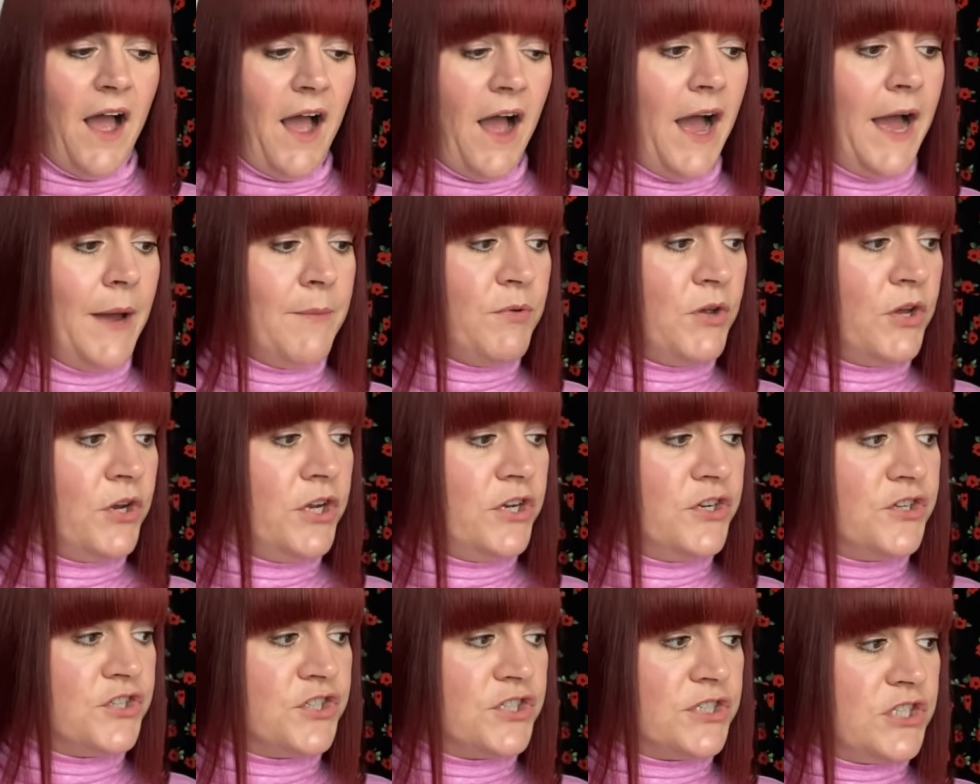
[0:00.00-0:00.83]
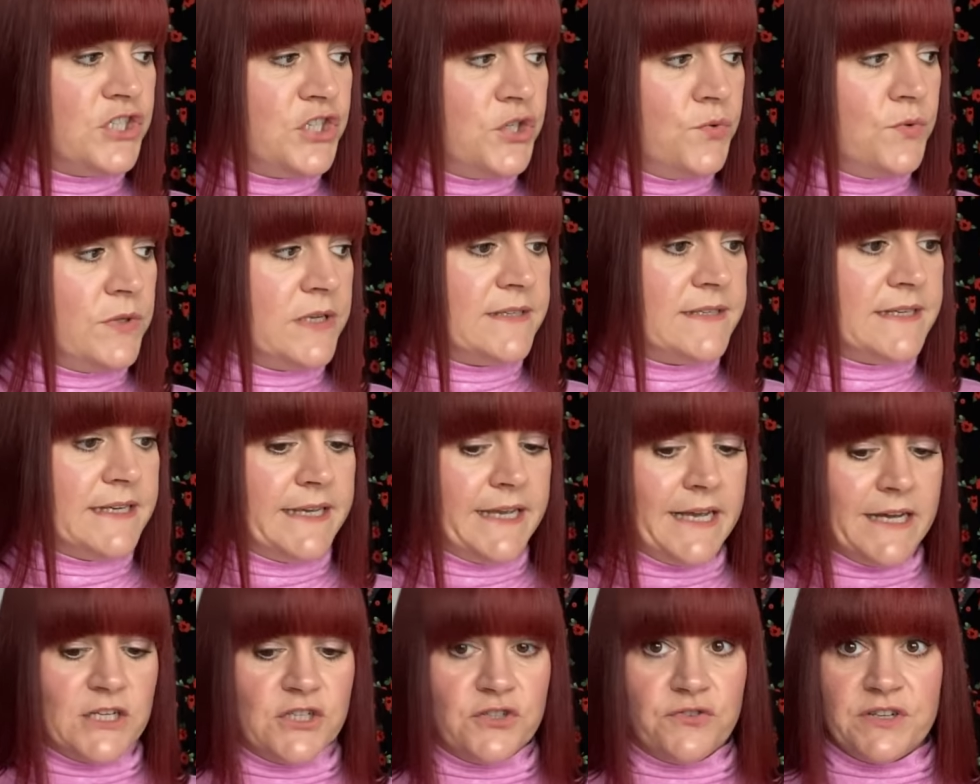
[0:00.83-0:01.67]
I'm going to do this in
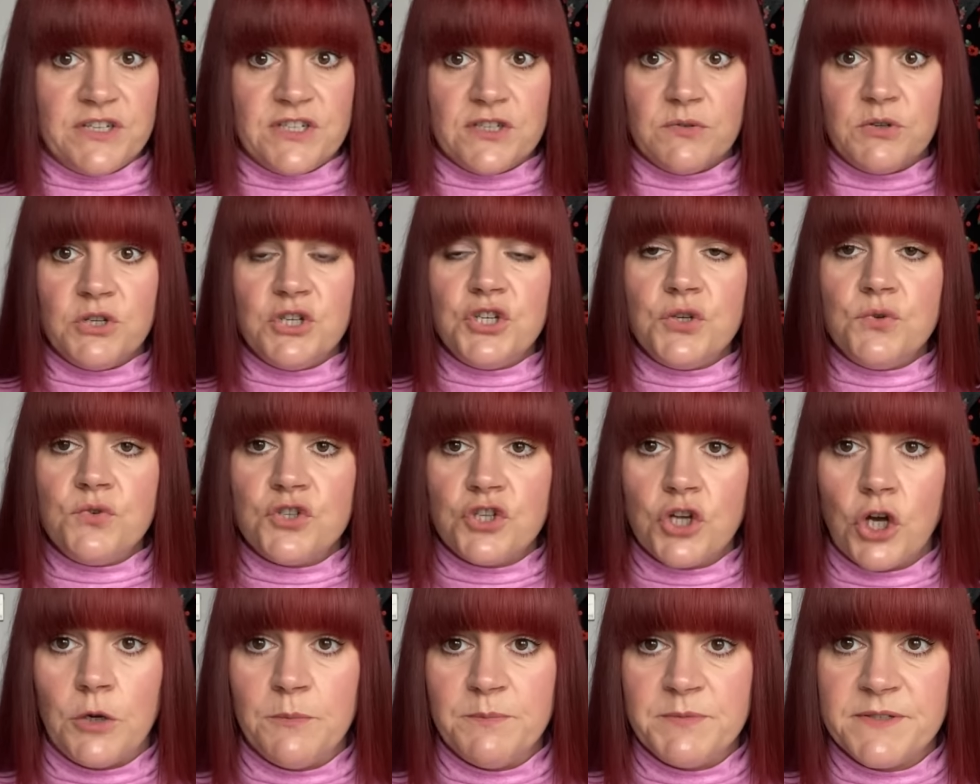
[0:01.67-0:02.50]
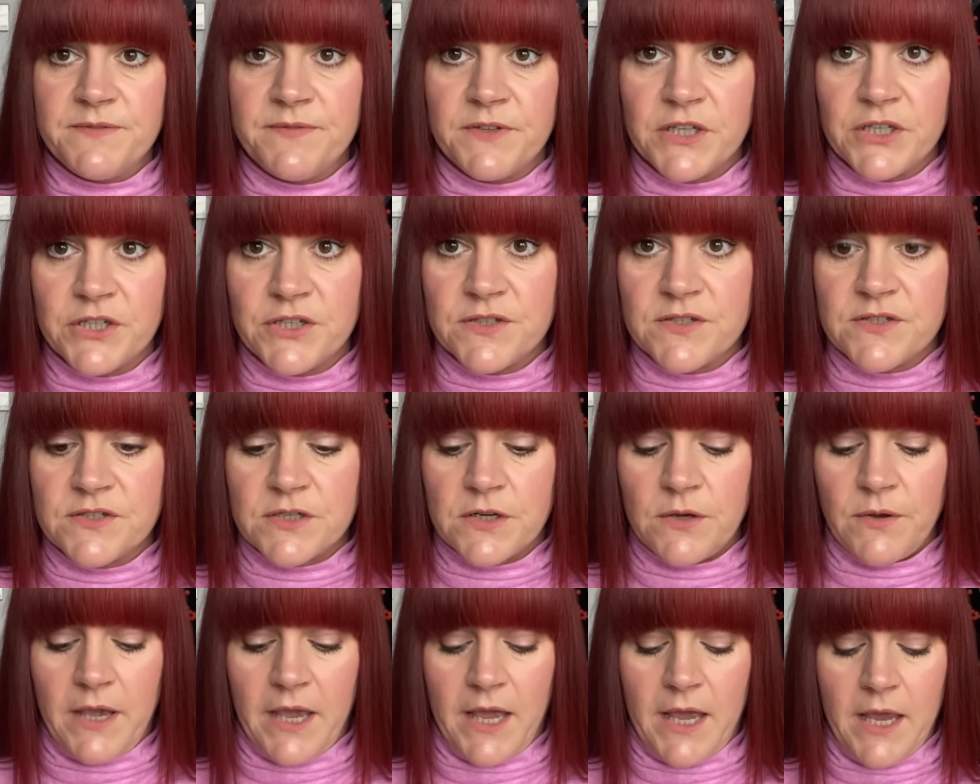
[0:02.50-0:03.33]
categories. So I'm going to do tops first,
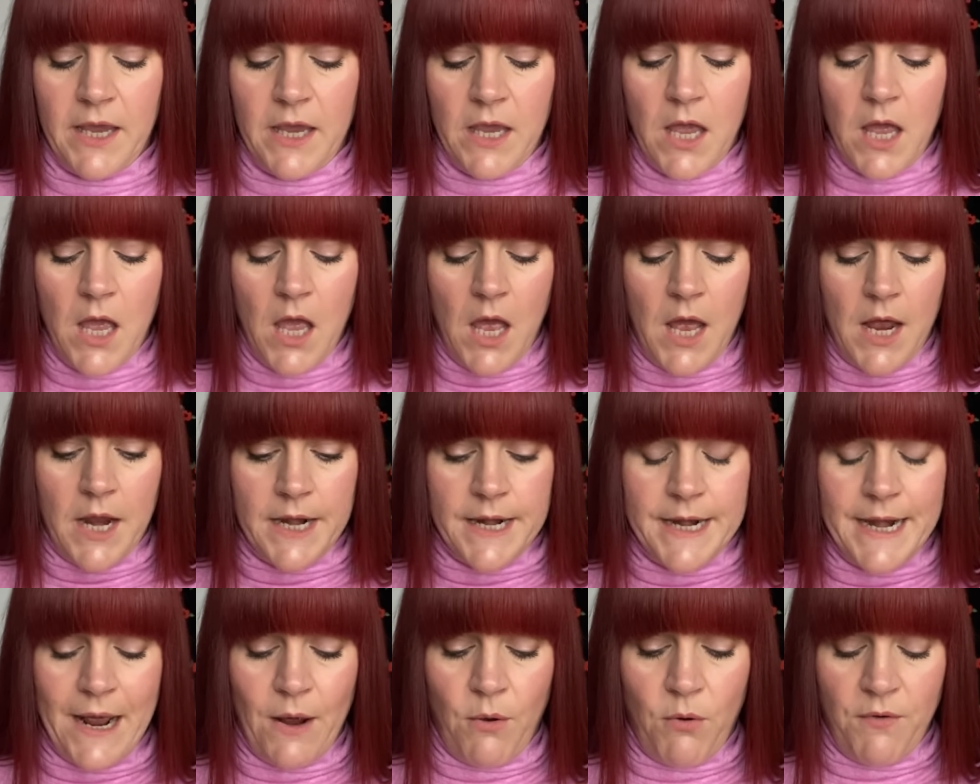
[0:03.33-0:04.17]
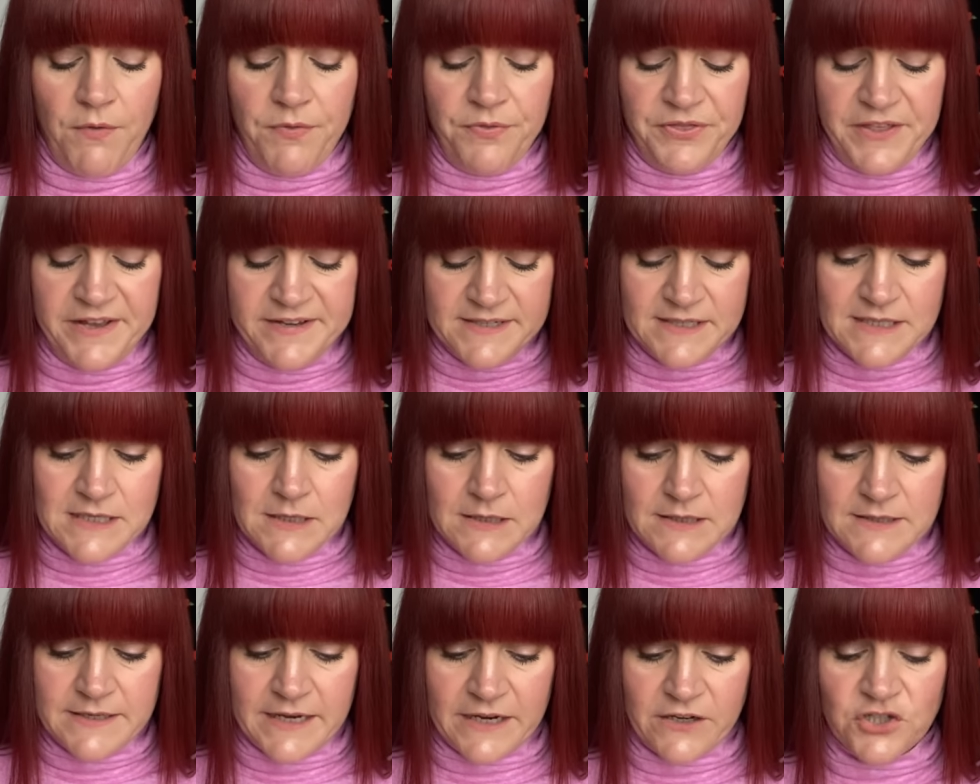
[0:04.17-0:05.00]
okay? Now, this is the
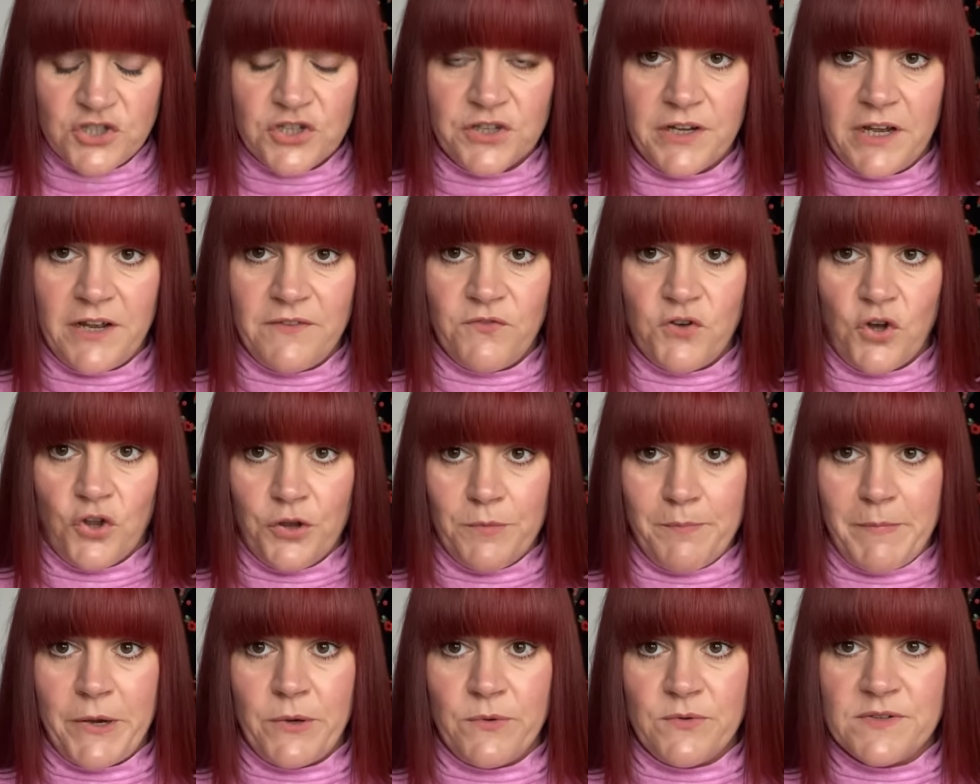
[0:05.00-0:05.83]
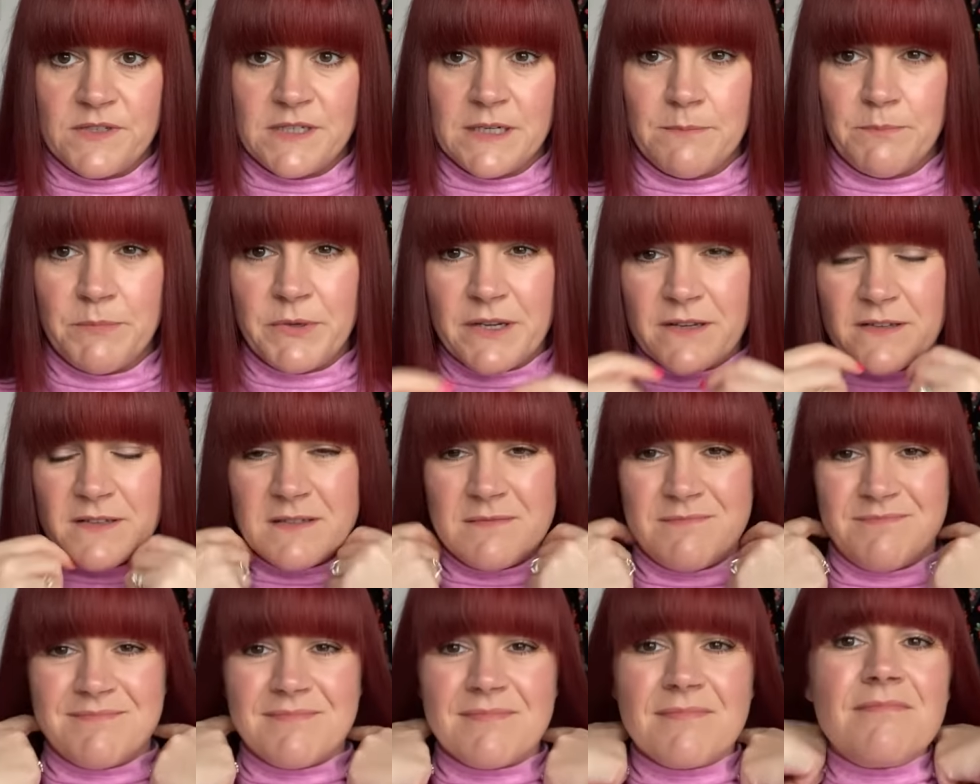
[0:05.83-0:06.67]
section that I've got the most in, because
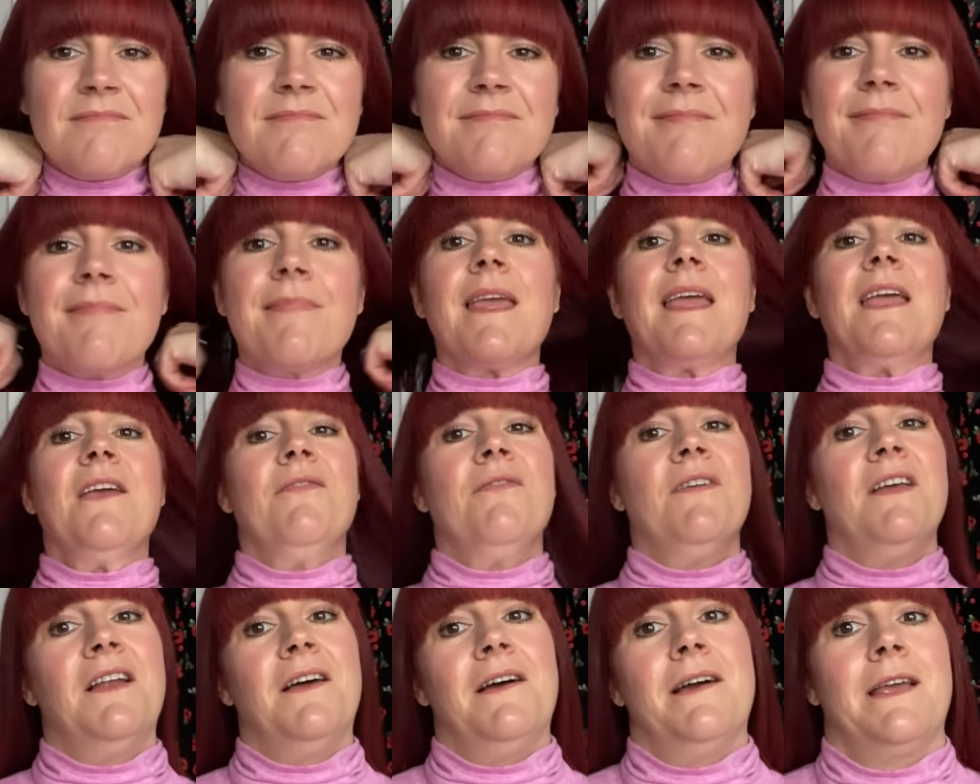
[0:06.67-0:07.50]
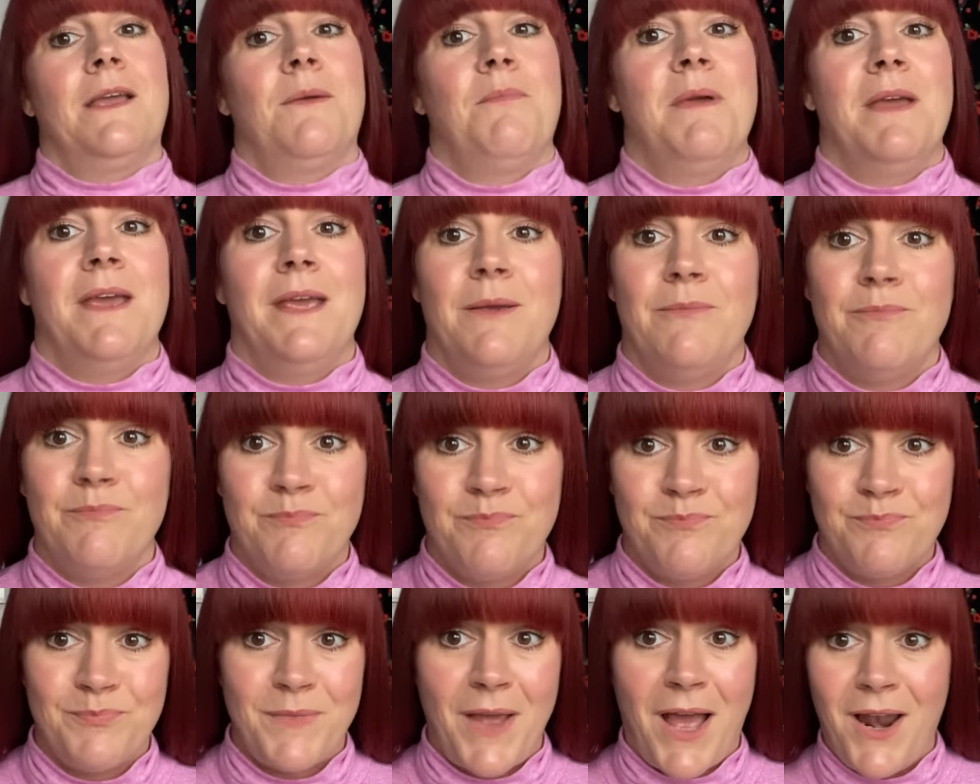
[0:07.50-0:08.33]
if you're like me,
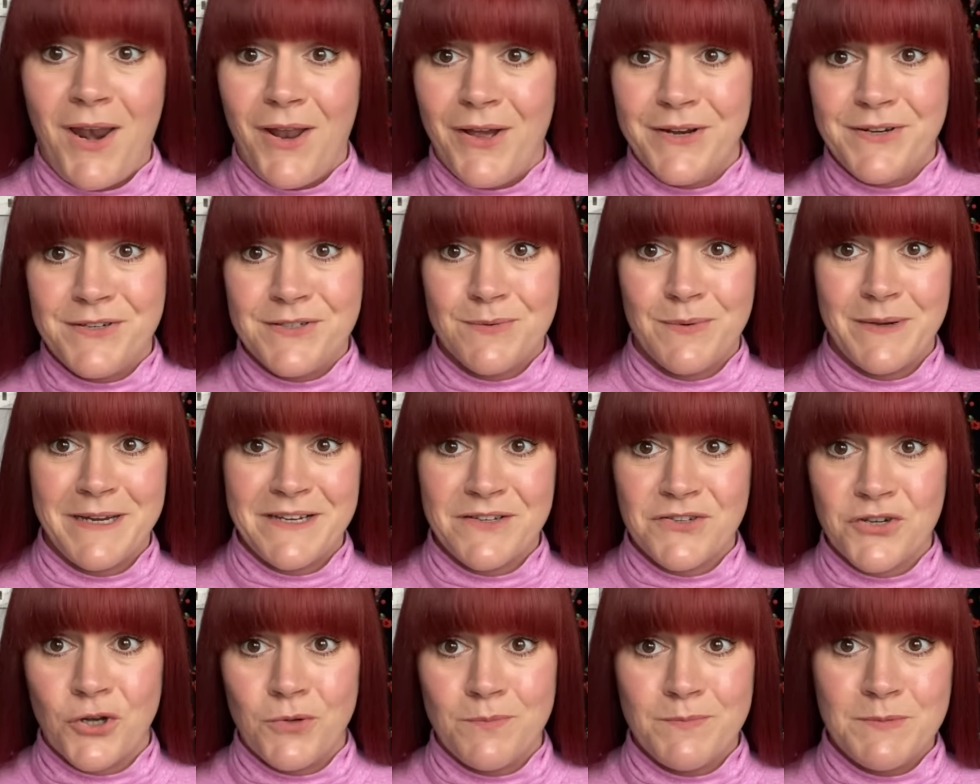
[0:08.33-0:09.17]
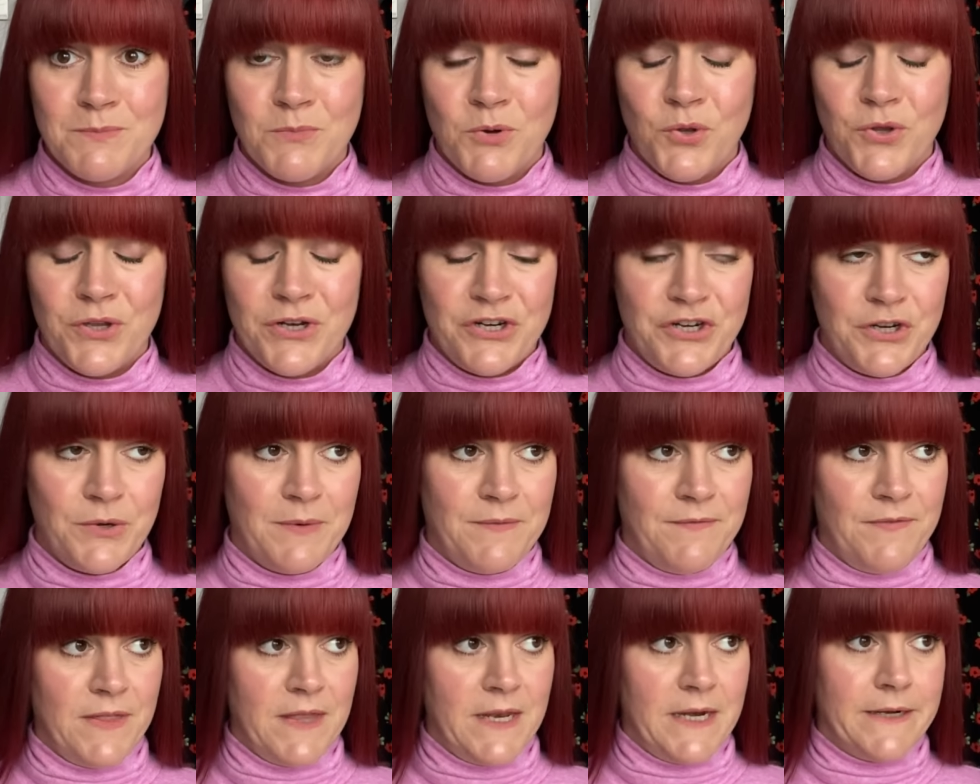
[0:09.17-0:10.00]
I like to make tops more than I do
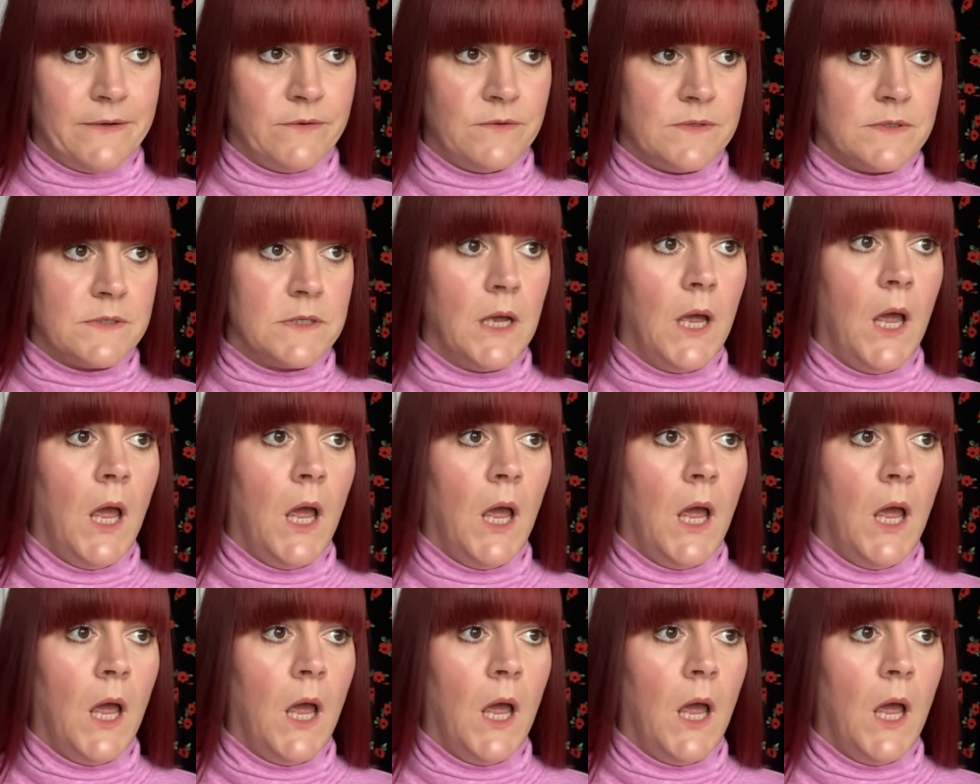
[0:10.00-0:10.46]
everything else.